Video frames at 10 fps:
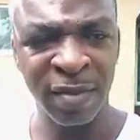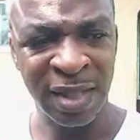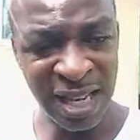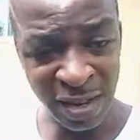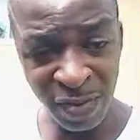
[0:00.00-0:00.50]

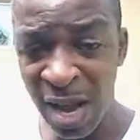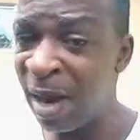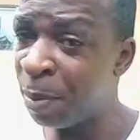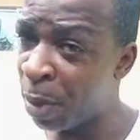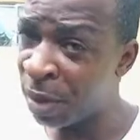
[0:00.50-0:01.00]
And if they are
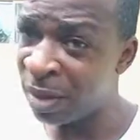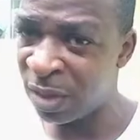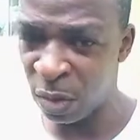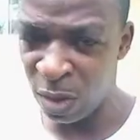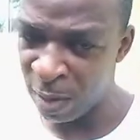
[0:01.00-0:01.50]
in
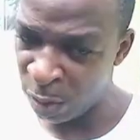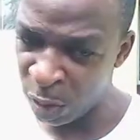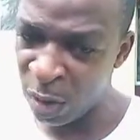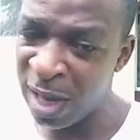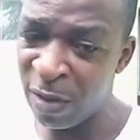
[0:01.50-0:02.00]
politics, you can be
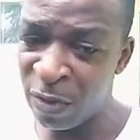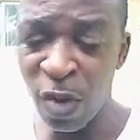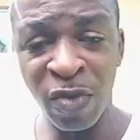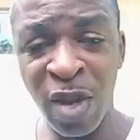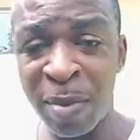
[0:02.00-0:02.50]
sure that a few
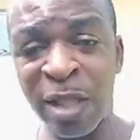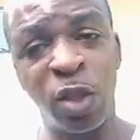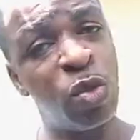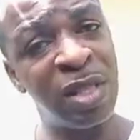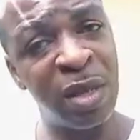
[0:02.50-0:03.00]
of them might
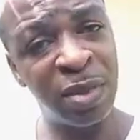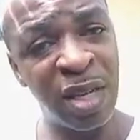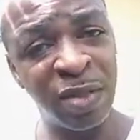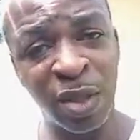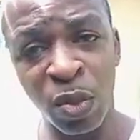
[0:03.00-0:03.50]
squeeze
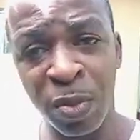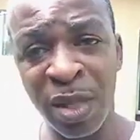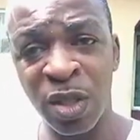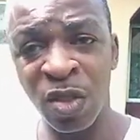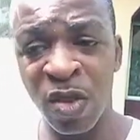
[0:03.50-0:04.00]
themselves into
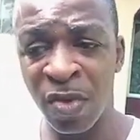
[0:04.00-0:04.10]
places